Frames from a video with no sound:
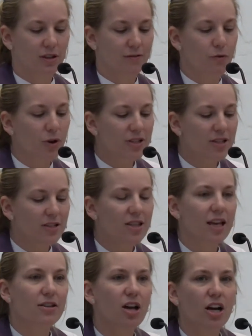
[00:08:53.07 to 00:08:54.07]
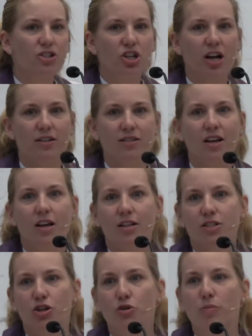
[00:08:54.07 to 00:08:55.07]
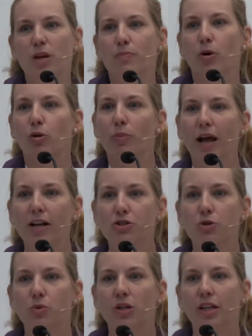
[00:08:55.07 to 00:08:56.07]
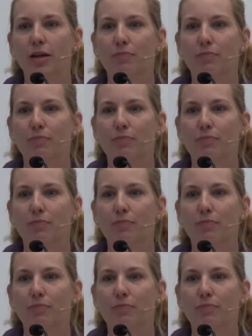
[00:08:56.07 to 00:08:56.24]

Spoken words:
Voices that nudge us to be perpetually